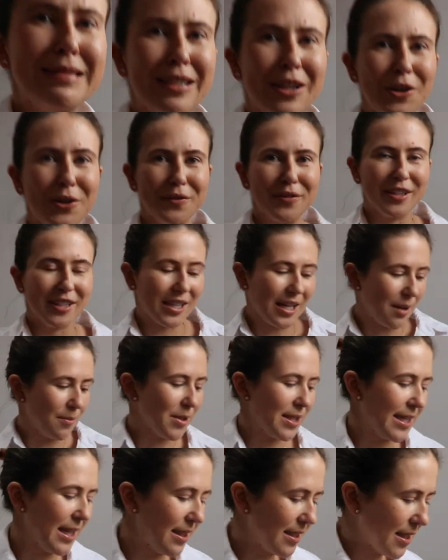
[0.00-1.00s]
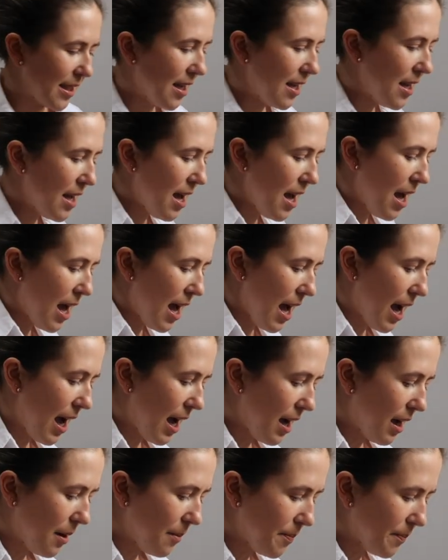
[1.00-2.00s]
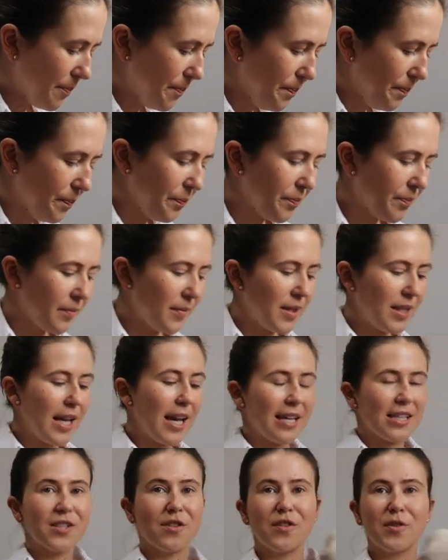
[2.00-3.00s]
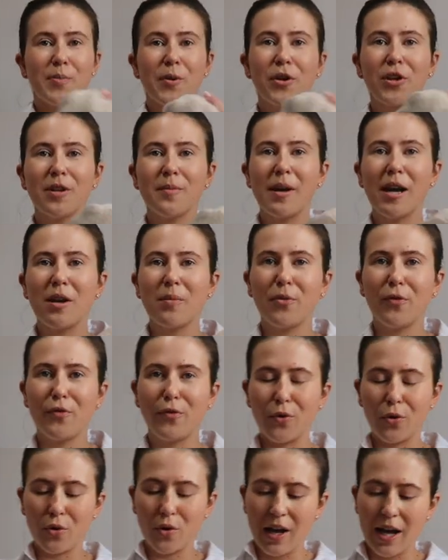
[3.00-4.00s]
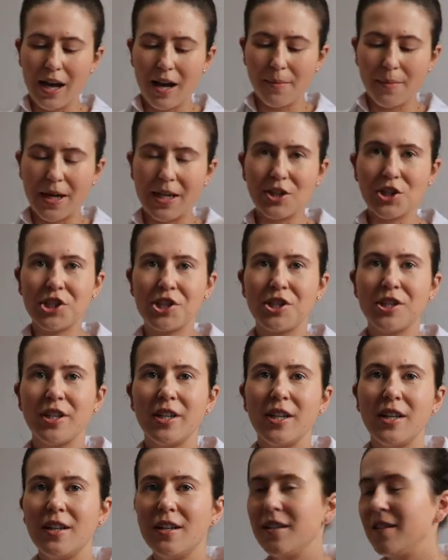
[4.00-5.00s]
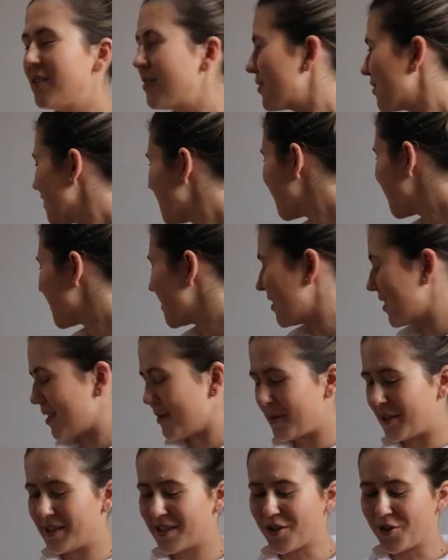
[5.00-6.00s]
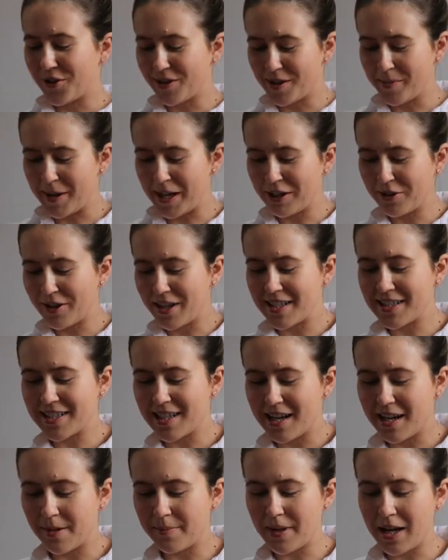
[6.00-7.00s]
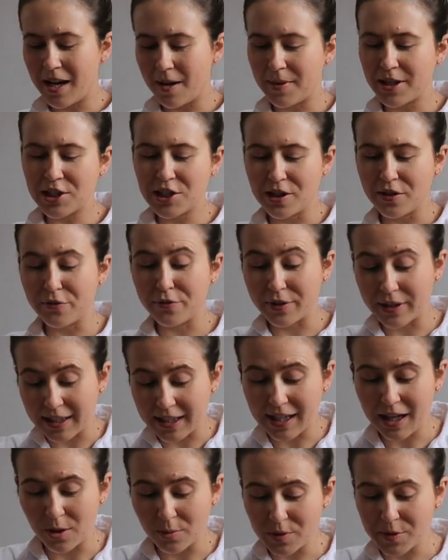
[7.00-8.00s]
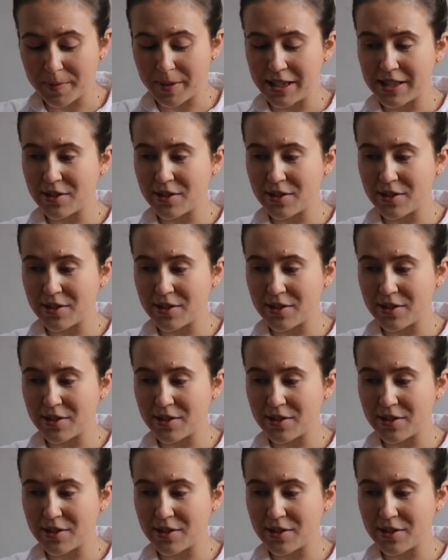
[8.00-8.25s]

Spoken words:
hopefully the camera stays there. Yeah, so I've spoken about it before, how much, let me see, Camilla's caught in the background, how much they've really helped me.